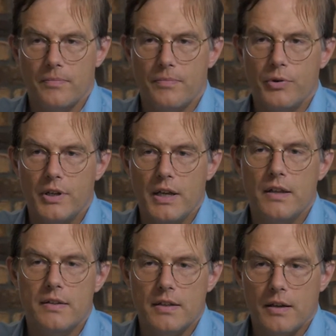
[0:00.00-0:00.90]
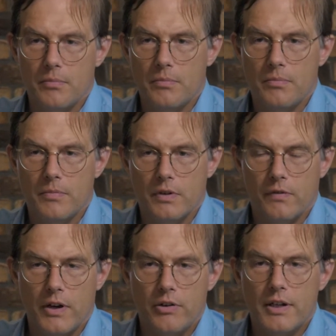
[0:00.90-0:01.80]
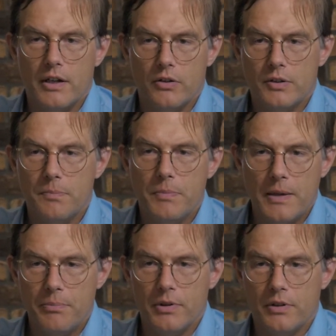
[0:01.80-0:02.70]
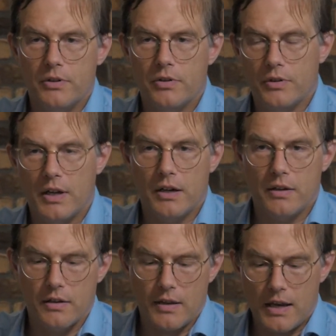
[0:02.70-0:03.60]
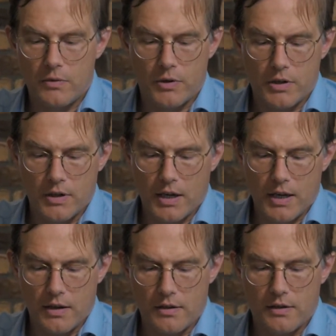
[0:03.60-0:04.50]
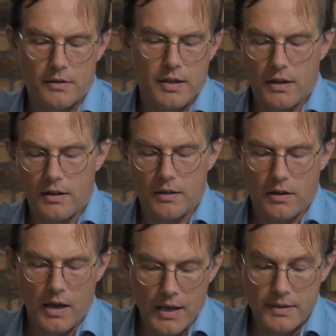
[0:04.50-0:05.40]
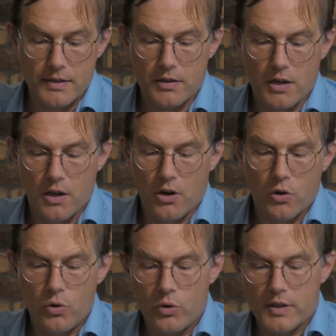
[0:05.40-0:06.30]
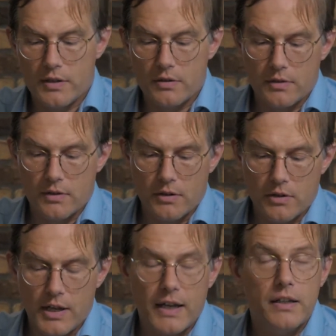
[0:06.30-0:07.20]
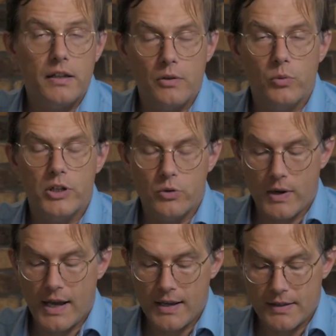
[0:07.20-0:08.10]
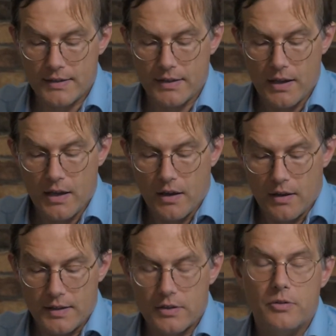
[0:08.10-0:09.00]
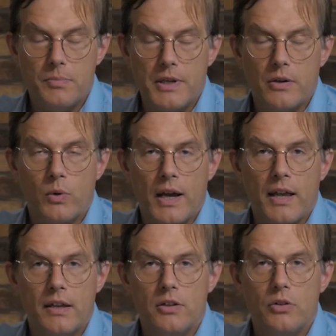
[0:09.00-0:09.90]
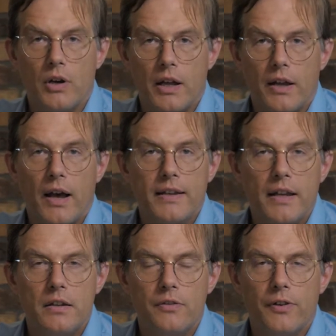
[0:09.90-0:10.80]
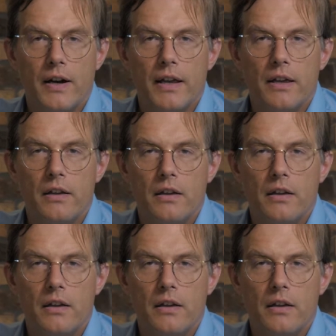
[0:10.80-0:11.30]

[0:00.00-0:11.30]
put in some very close people to their network and tell us who is connected in which ways. This could be a way to identify